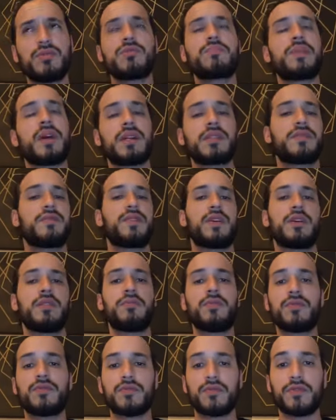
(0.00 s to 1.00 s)
spots
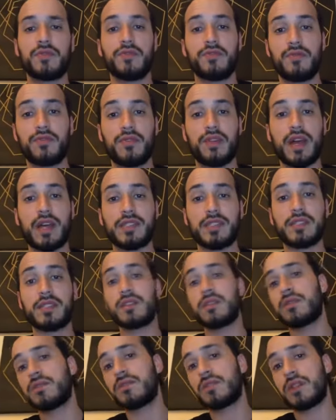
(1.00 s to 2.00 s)
available for that
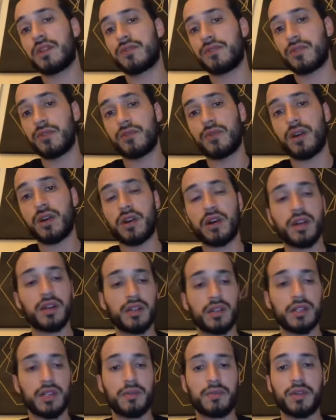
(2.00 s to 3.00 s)
still. If you want
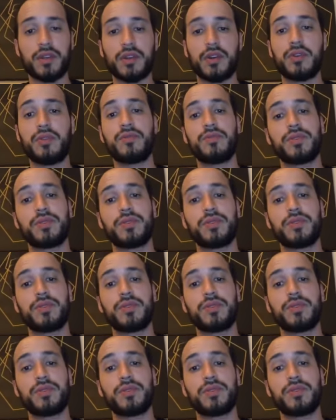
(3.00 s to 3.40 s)
on, let me know.